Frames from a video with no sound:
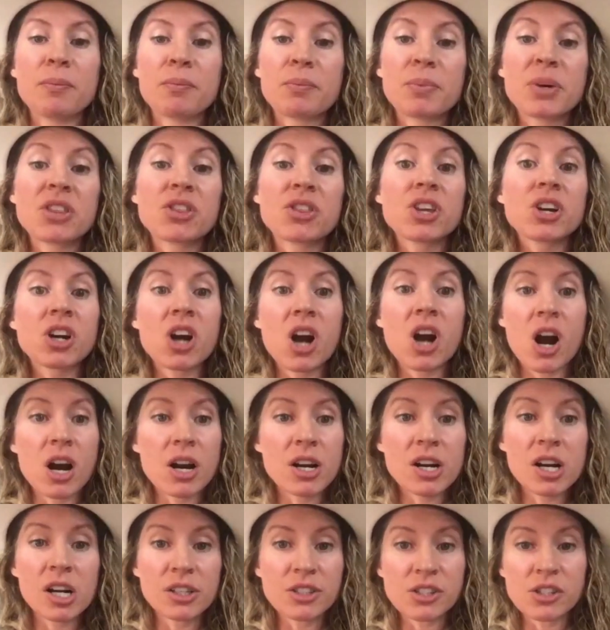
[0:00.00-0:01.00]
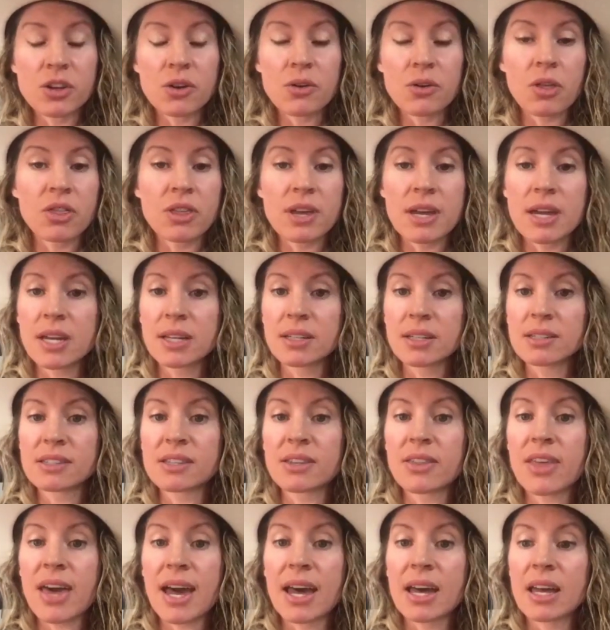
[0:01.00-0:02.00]
But there are also things
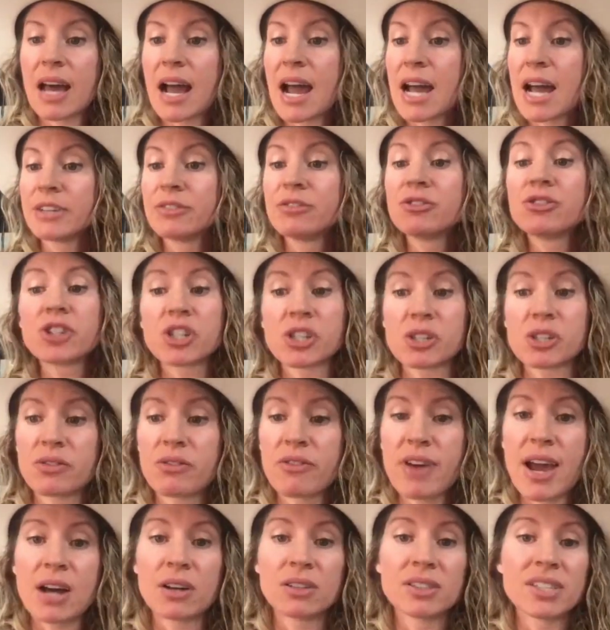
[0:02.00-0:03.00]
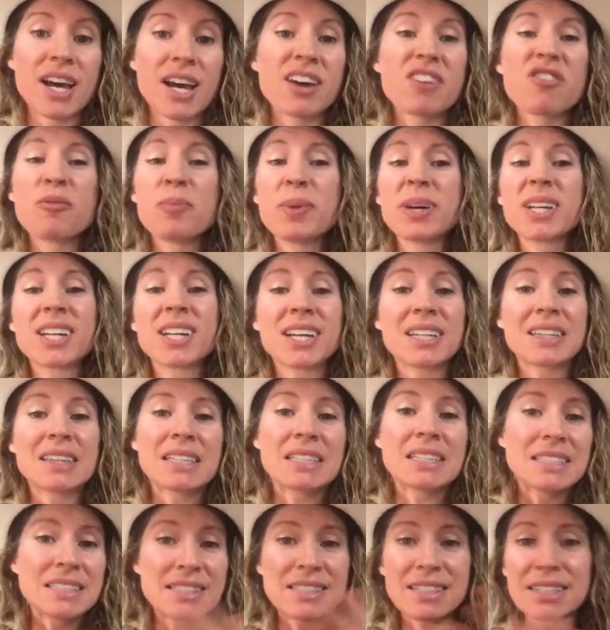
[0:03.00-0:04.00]
that I've just found. I've been on
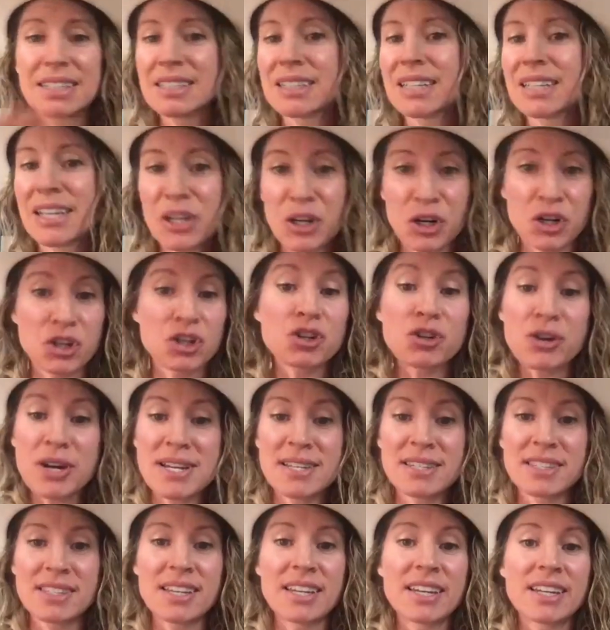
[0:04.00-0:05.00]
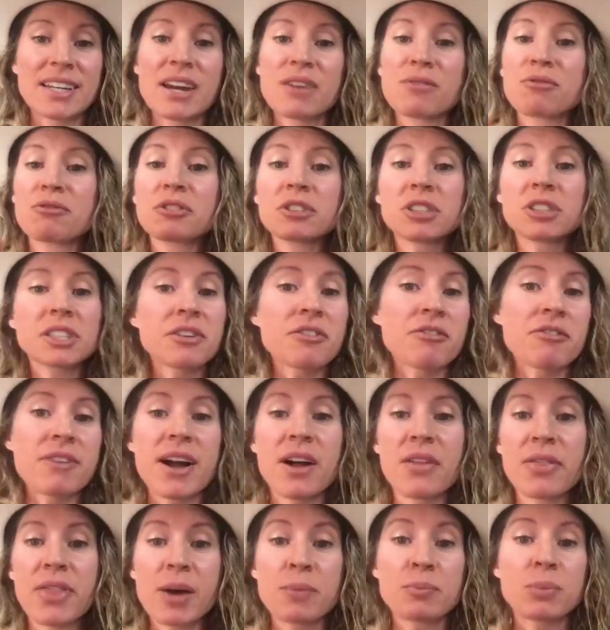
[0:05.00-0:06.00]
LinkedIn like crazy, and I've really
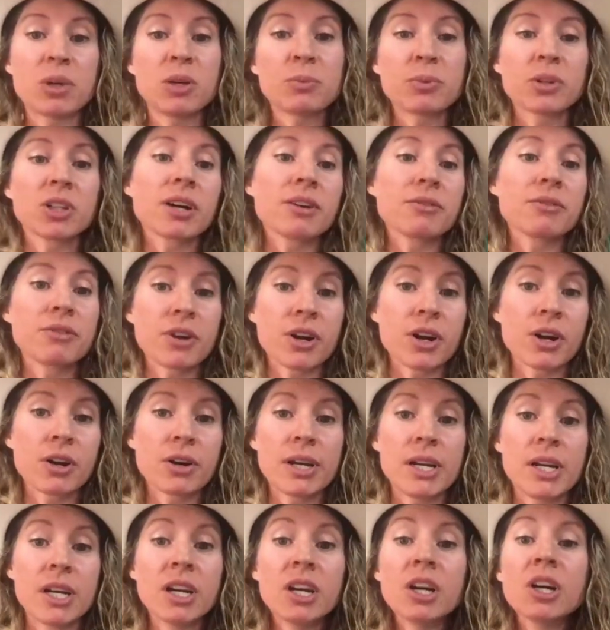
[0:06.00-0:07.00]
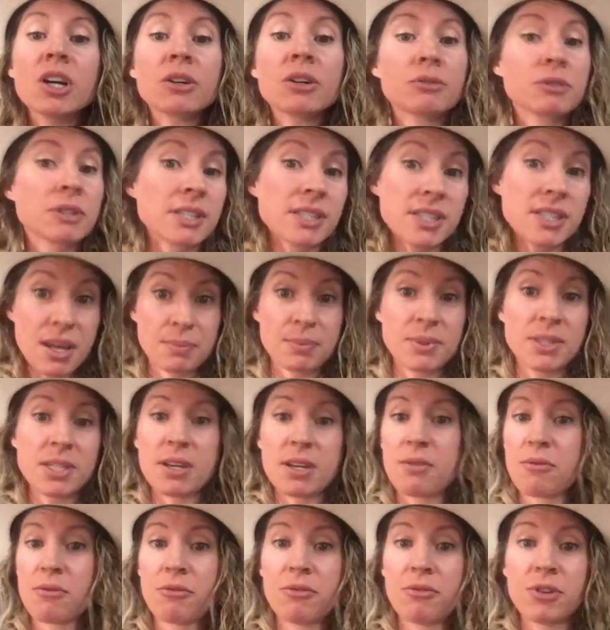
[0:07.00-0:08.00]
found that people are very
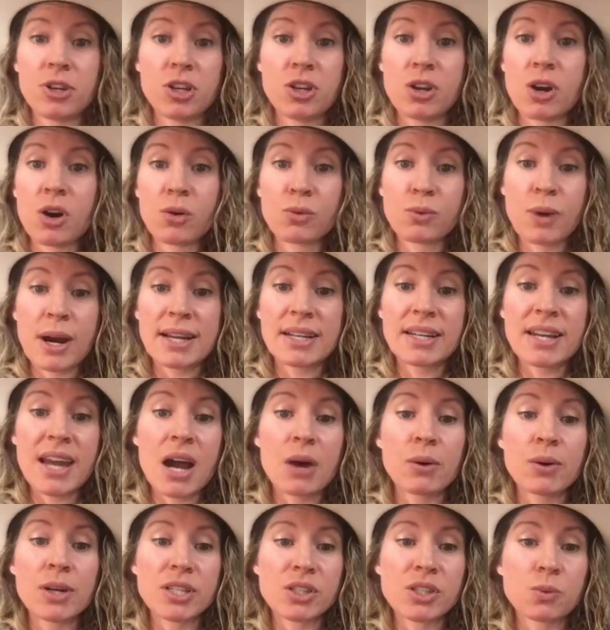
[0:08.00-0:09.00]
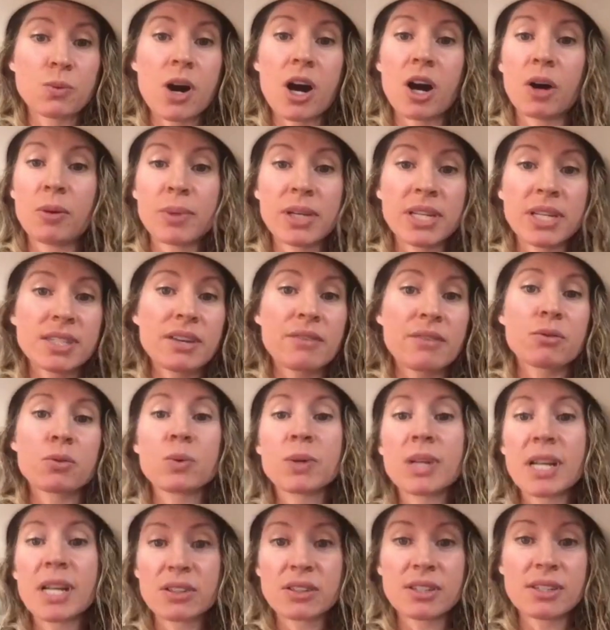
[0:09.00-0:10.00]
receptive, right now as well, because
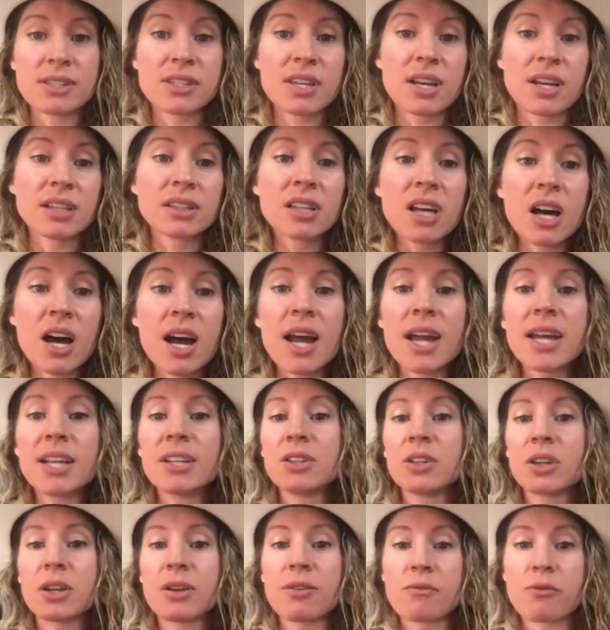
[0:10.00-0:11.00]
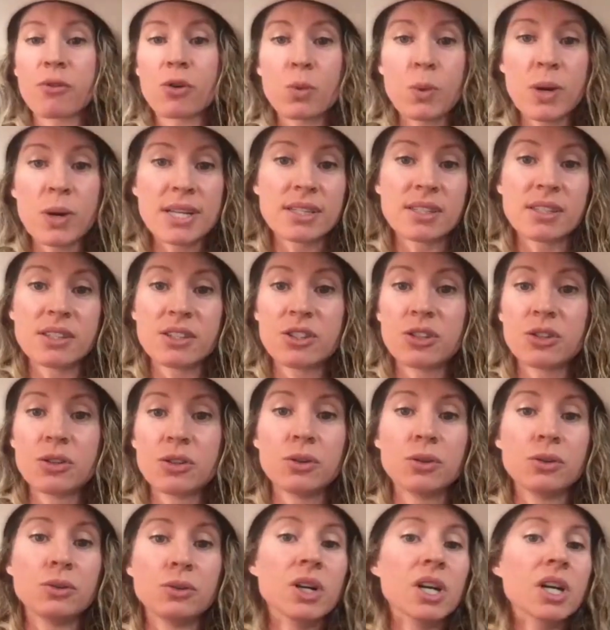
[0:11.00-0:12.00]
everyone else is online looking for ways
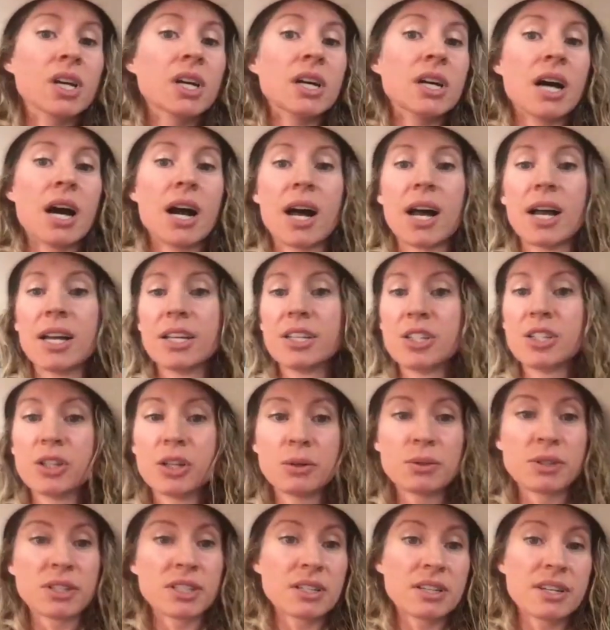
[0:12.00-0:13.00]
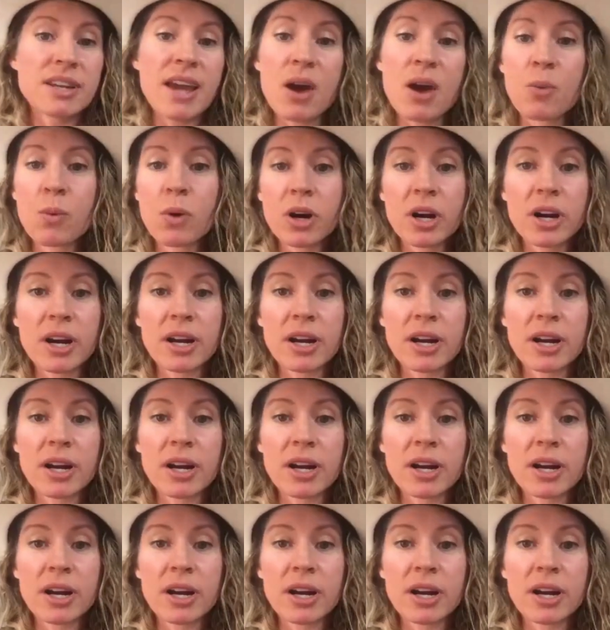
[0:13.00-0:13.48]
to, to network